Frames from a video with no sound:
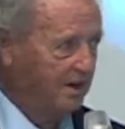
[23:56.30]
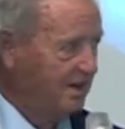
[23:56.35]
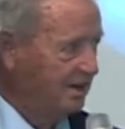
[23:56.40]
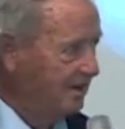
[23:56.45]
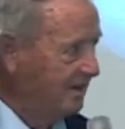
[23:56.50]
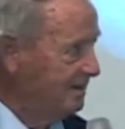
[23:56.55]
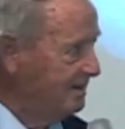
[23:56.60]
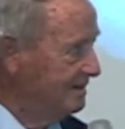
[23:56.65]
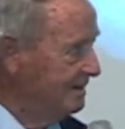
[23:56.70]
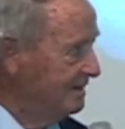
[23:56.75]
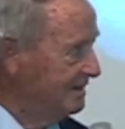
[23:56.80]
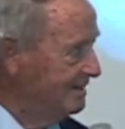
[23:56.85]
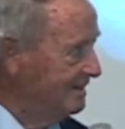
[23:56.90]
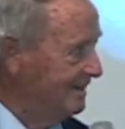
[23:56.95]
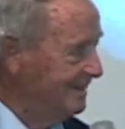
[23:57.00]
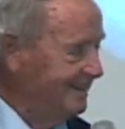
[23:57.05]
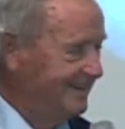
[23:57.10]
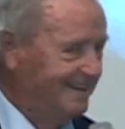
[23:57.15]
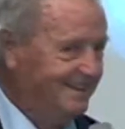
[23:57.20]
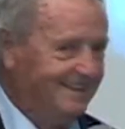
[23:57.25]
hear
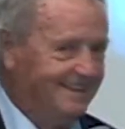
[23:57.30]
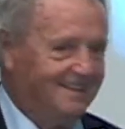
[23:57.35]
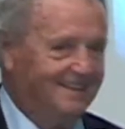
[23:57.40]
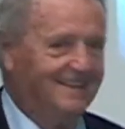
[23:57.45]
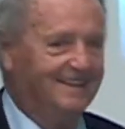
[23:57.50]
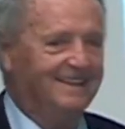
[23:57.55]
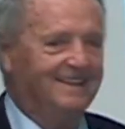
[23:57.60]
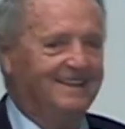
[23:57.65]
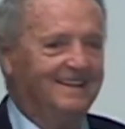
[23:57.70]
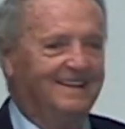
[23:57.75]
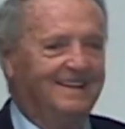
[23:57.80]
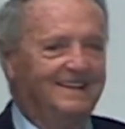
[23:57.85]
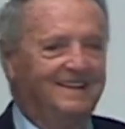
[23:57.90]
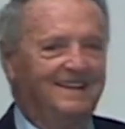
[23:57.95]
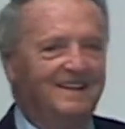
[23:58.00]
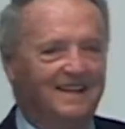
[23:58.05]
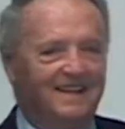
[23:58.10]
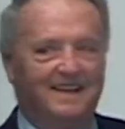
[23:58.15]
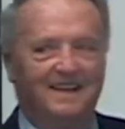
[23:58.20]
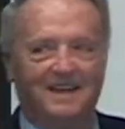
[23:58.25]
it.
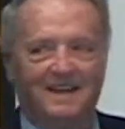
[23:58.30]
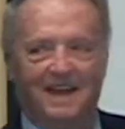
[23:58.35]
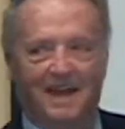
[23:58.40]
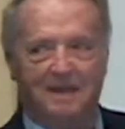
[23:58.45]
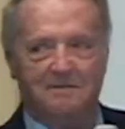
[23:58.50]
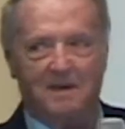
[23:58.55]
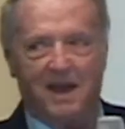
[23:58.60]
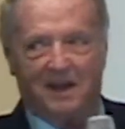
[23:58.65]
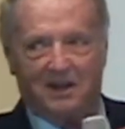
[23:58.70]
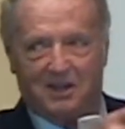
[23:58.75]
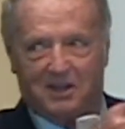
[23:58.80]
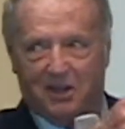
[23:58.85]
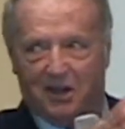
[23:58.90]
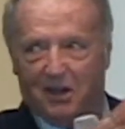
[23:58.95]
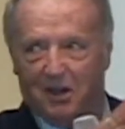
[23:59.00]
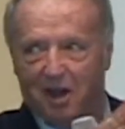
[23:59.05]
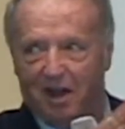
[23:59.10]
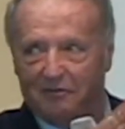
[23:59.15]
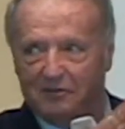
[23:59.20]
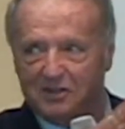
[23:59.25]
They might have cut
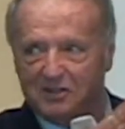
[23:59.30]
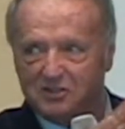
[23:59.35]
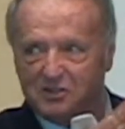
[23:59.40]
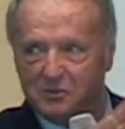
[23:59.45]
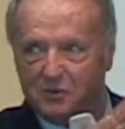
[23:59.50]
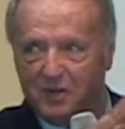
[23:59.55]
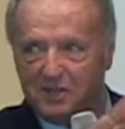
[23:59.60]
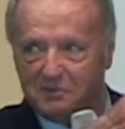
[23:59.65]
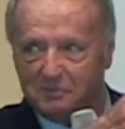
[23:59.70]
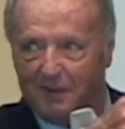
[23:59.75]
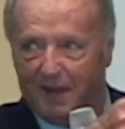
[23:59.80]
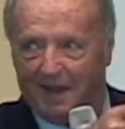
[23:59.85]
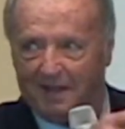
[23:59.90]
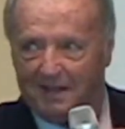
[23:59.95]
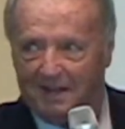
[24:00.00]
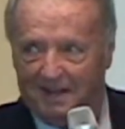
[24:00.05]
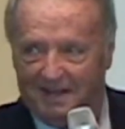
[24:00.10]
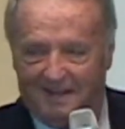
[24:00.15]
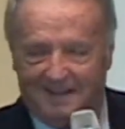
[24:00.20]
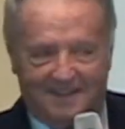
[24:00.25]
it off at the switch back
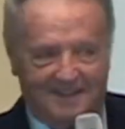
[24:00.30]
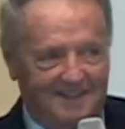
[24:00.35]
there.